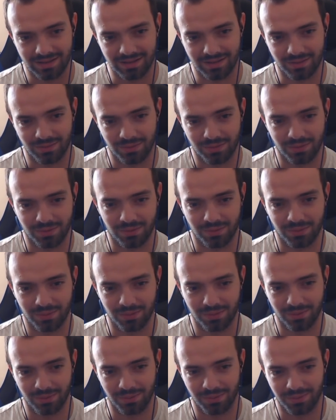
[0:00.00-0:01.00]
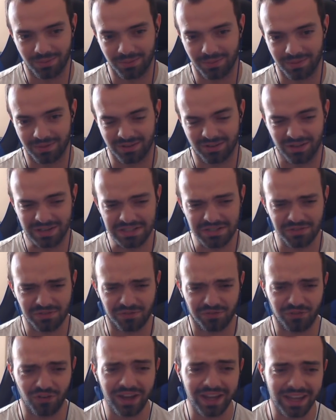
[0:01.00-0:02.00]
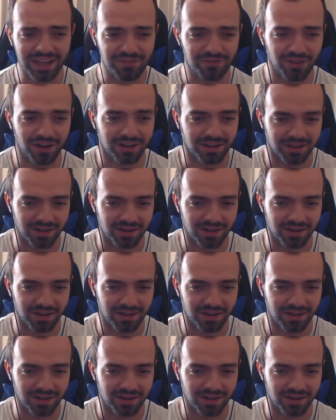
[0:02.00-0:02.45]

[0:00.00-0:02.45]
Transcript: Oh, God, he's got freaky fucking